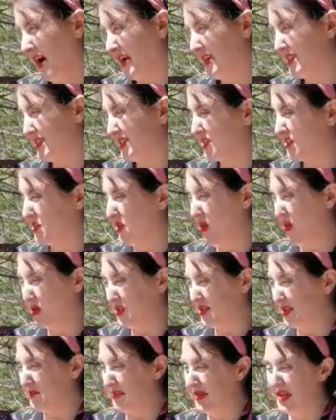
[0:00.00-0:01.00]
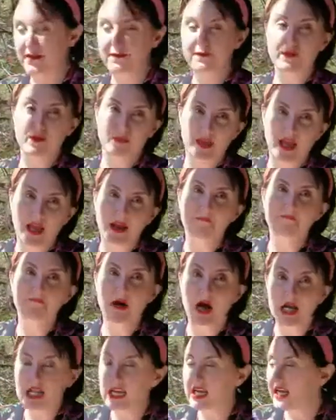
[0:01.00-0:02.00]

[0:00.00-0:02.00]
and scolded me for being muddy